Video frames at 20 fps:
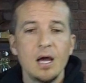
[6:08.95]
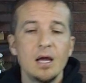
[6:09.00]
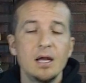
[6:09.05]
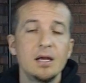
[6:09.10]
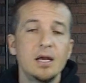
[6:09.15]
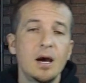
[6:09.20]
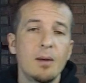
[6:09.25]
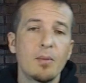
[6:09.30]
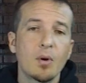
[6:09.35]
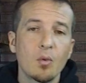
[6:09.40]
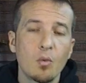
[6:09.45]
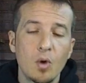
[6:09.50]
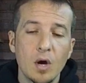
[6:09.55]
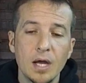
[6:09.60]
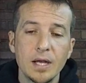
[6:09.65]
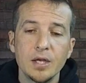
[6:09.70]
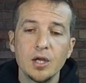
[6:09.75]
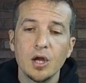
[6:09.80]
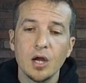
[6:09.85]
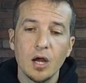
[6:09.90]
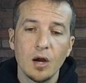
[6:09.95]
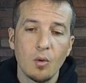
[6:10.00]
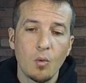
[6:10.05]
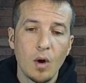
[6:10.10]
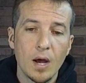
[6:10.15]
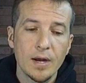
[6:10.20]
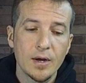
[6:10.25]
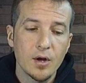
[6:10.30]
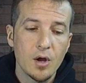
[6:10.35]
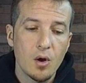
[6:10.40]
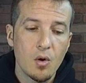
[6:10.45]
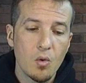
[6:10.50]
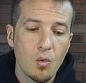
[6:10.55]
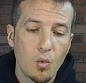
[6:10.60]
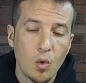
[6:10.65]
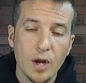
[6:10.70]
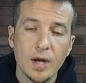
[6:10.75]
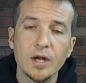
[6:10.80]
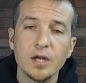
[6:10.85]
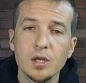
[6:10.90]
Number one, you're going to want to know
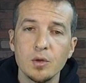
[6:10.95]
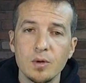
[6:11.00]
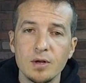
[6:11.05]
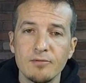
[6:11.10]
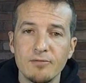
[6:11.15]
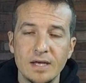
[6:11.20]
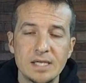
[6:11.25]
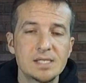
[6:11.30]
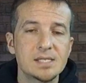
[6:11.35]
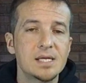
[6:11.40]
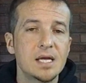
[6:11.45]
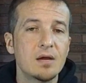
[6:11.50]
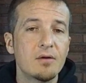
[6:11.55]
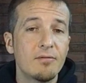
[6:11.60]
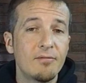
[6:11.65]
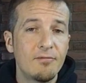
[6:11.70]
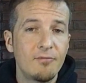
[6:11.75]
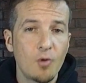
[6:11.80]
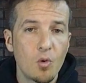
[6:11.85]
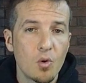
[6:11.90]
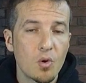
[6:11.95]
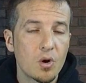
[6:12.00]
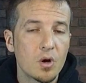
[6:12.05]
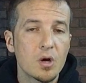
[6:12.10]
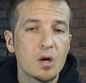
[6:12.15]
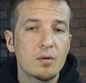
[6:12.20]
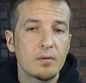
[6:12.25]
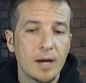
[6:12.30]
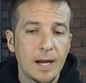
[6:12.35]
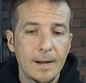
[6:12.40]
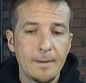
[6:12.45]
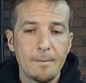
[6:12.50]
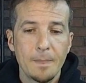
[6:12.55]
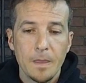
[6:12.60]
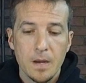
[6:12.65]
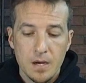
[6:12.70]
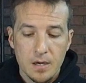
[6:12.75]
what are you investing for, right?